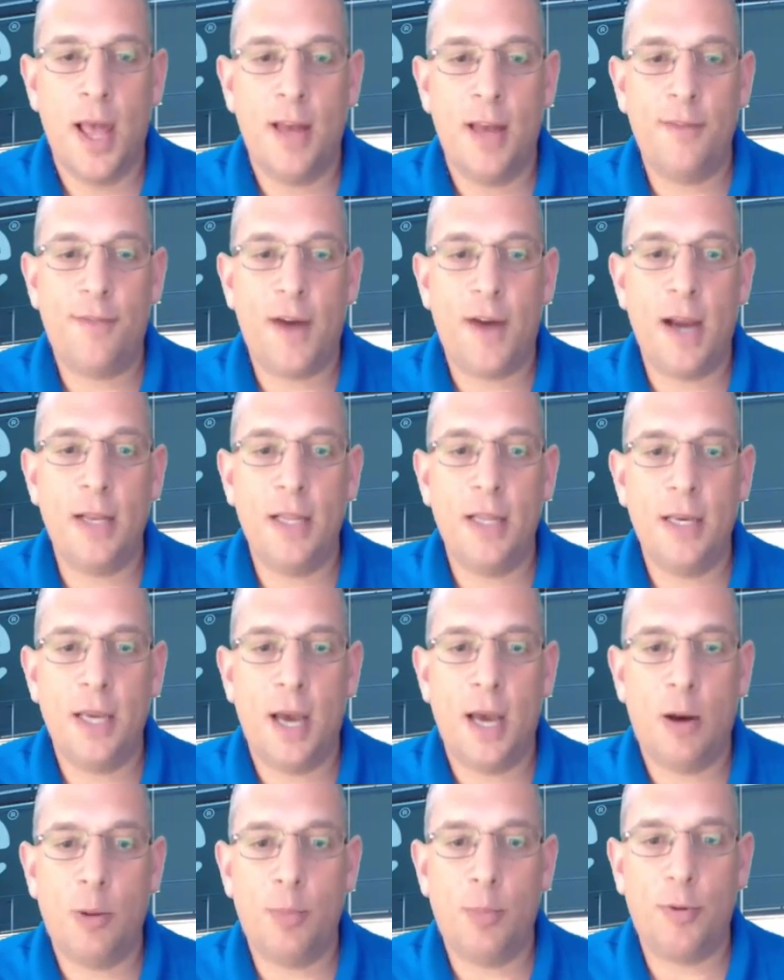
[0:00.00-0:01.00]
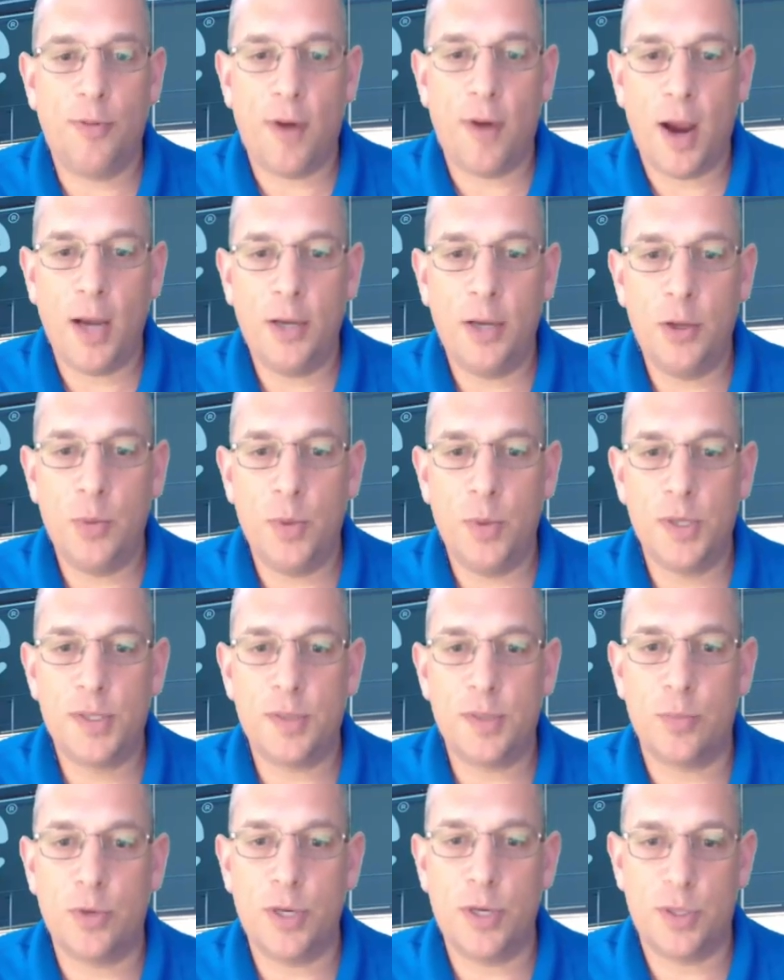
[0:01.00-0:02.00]
And finally, I will provide you with
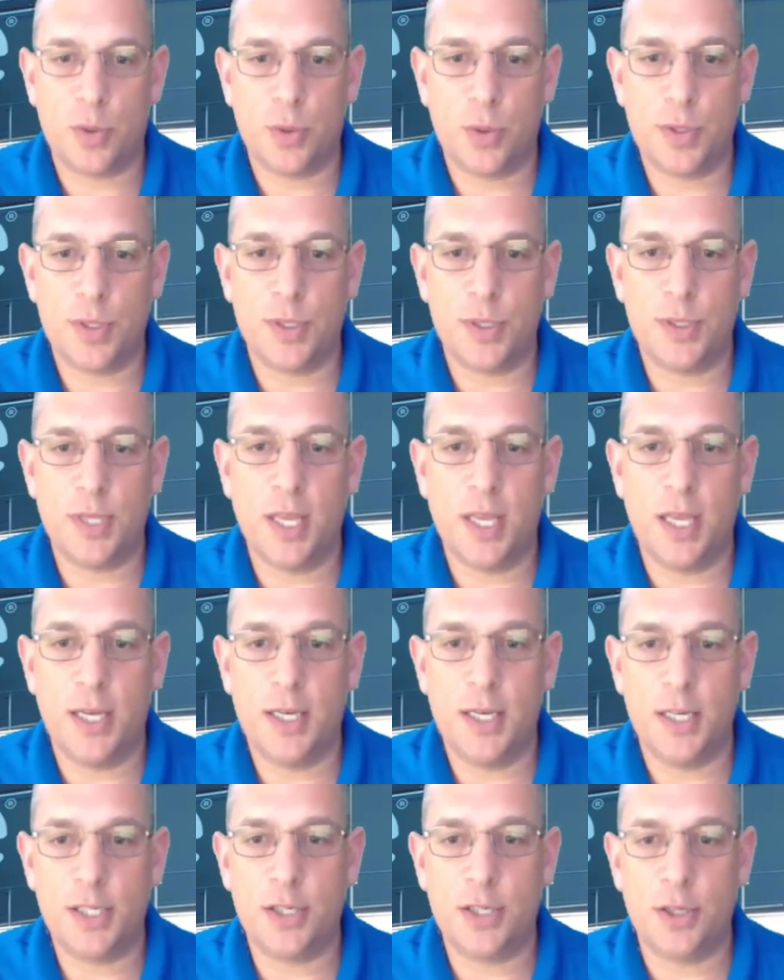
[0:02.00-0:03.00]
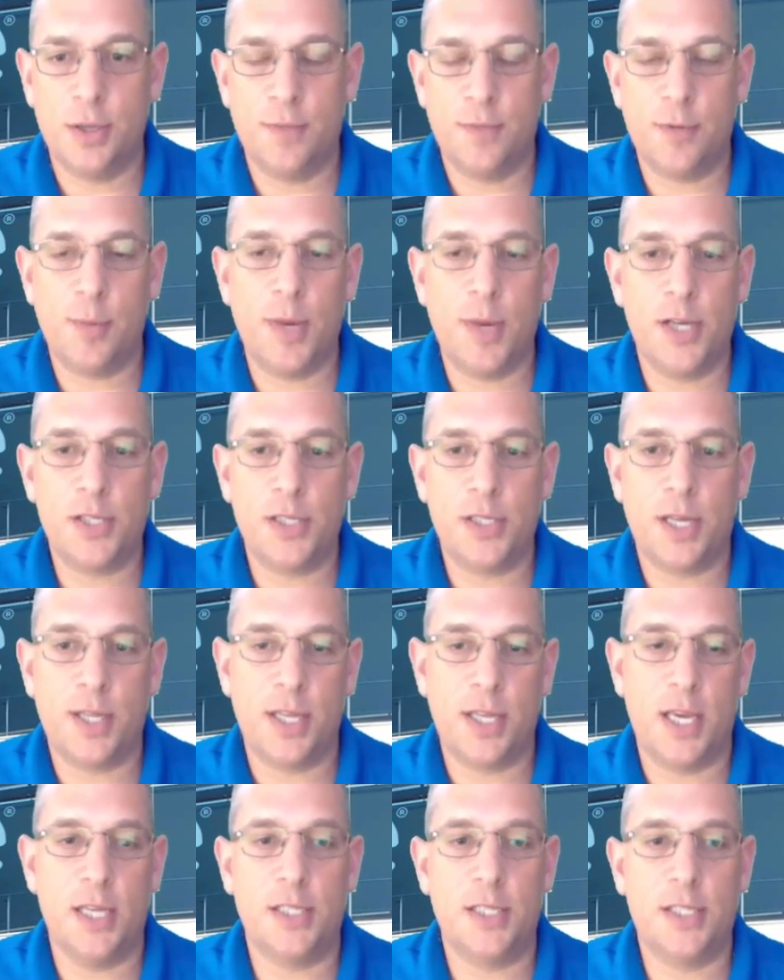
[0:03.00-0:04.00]
some resources to get additional information
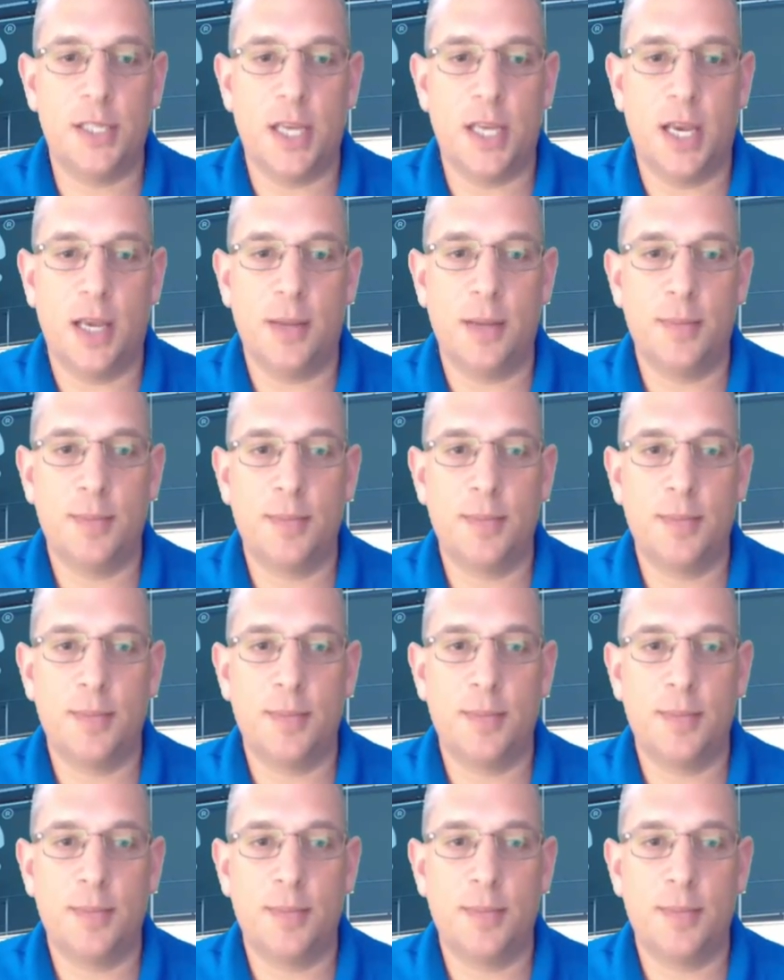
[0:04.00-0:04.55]
on the H C A.